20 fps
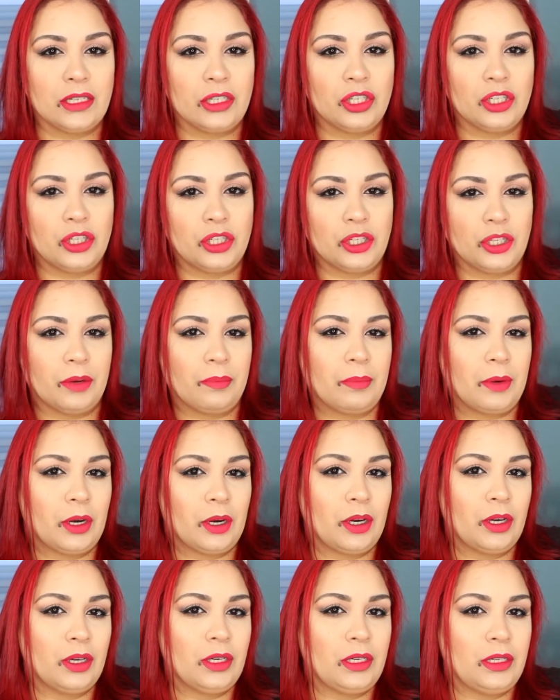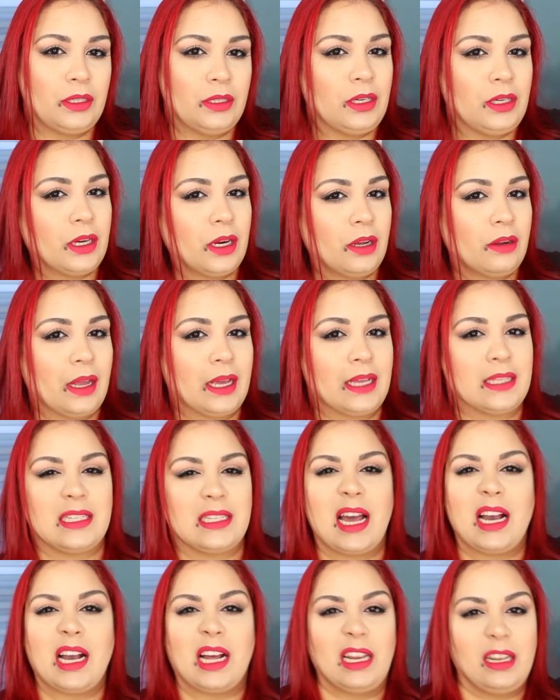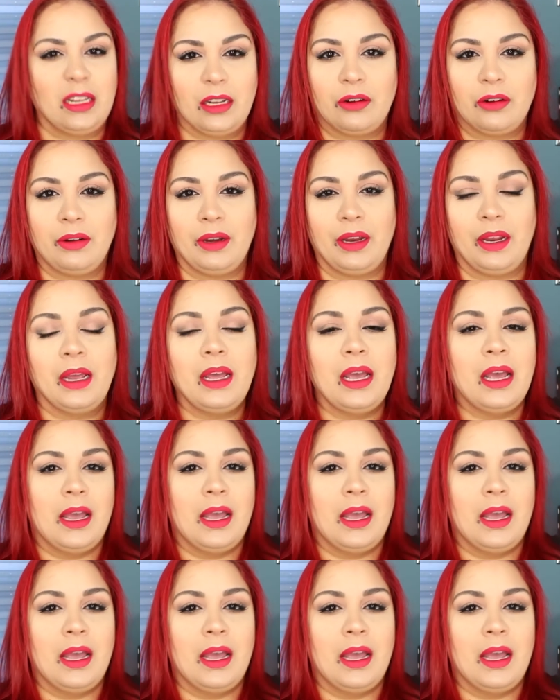shimmer, you know, like it's not glittery,